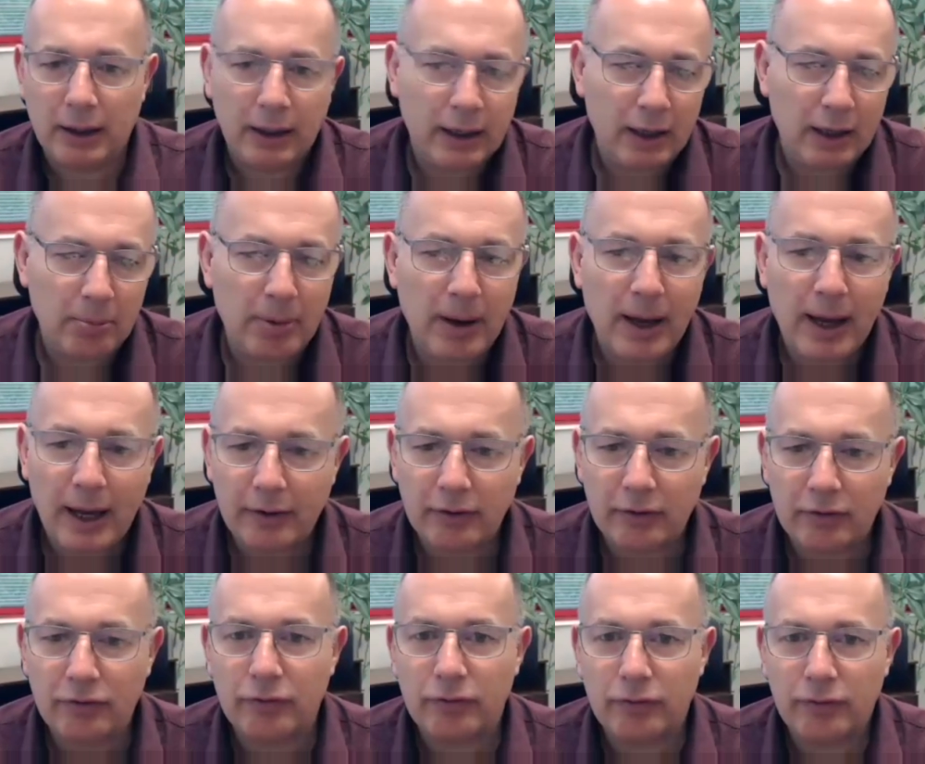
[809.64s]
clearly part
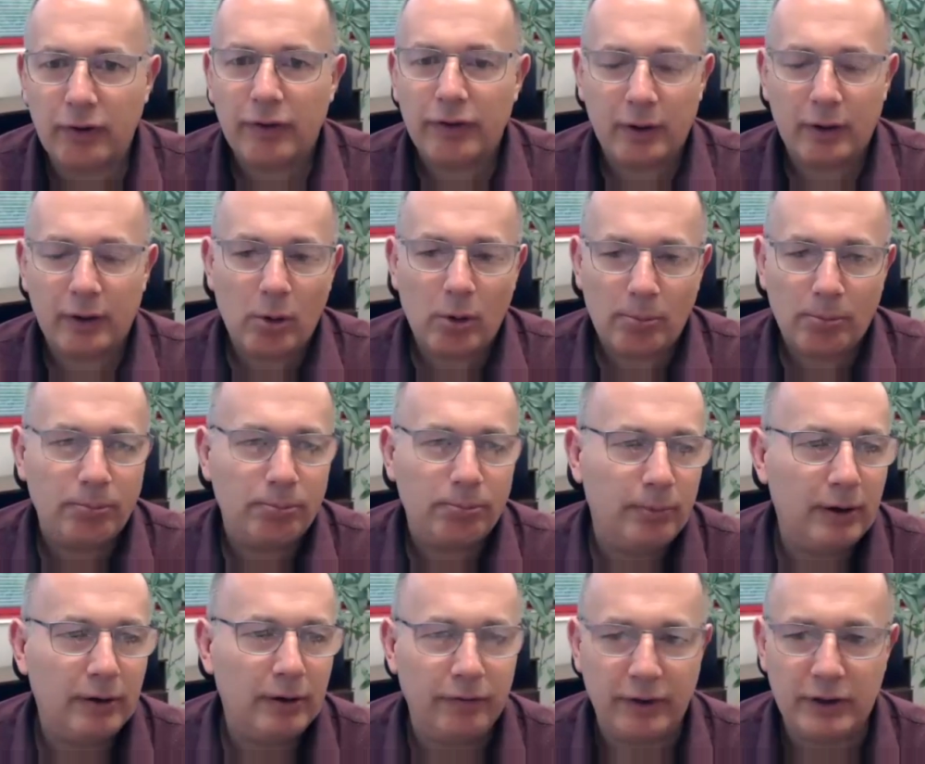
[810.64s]
of I think what
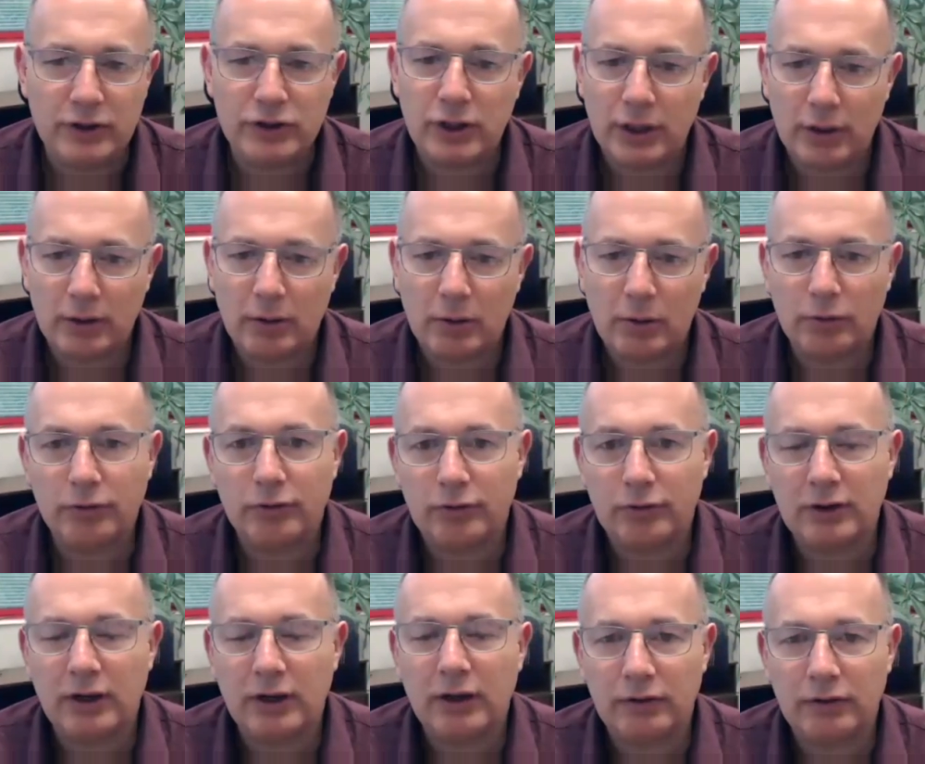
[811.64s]
eventually
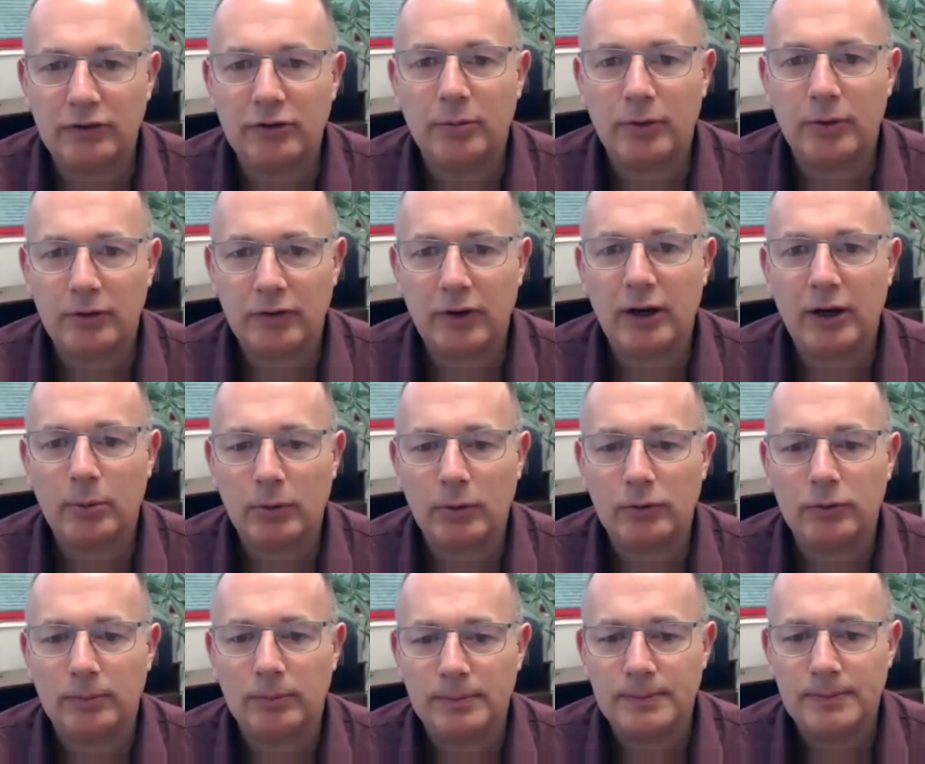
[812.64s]
causes the death of some of these
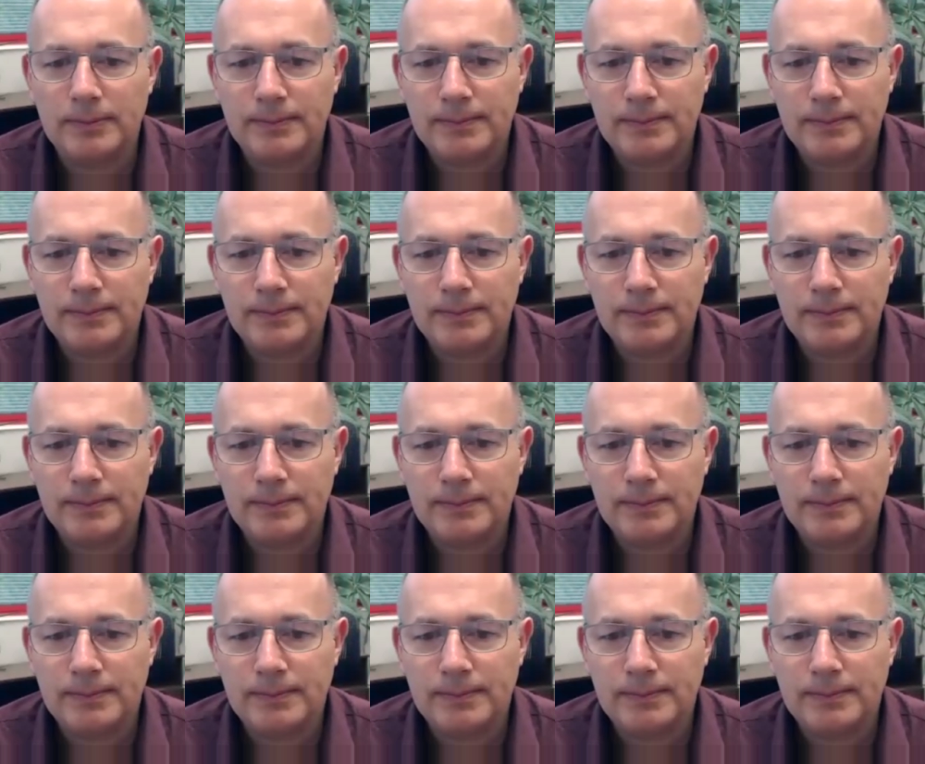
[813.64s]
animals.